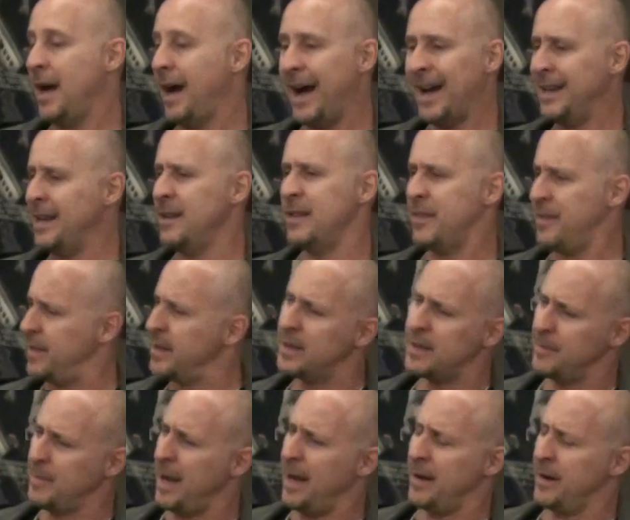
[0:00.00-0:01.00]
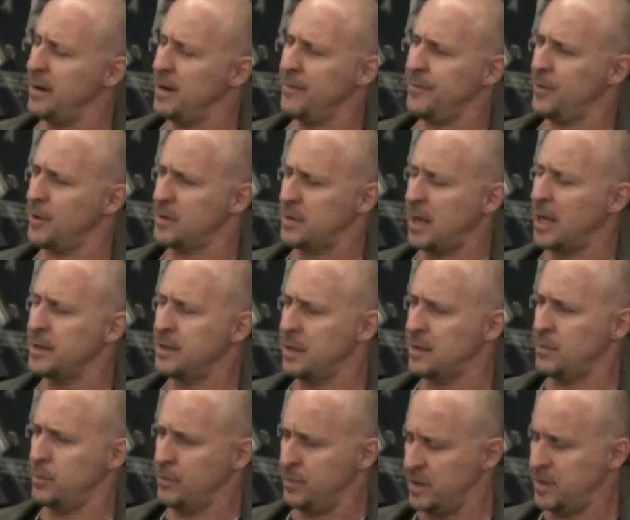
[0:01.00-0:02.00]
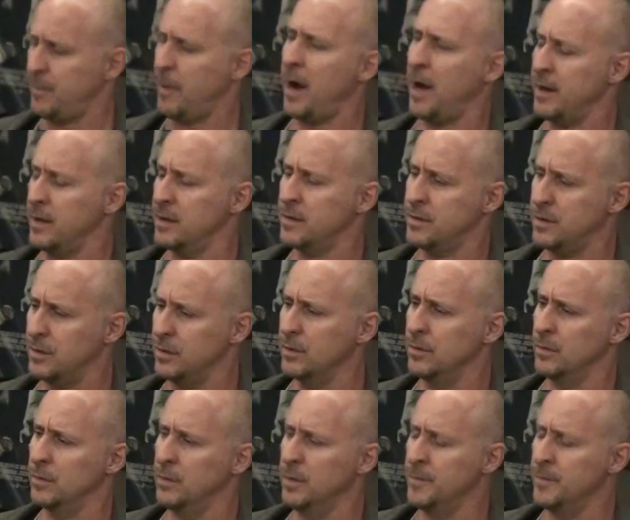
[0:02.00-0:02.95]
I didn't think about it at first. I just responded to